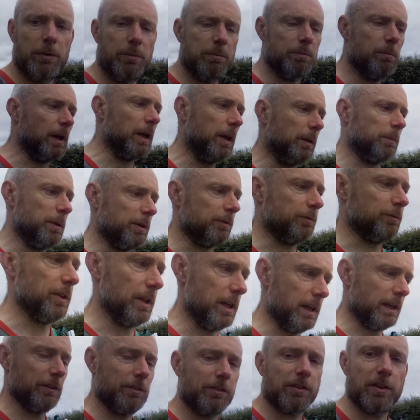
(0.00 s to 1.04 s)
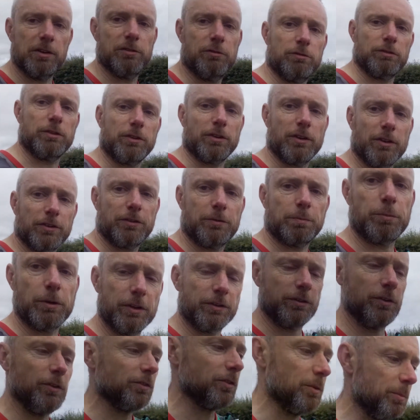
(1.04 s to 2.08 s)
Maybe for the last 100 yard sprint
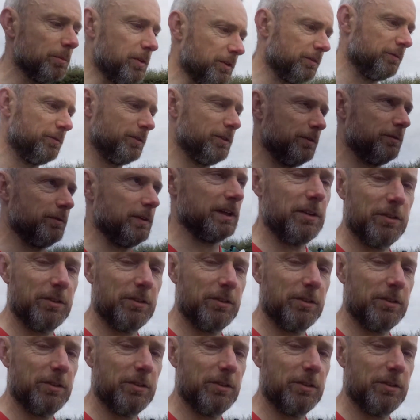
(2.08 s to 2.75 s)
or something for the finish,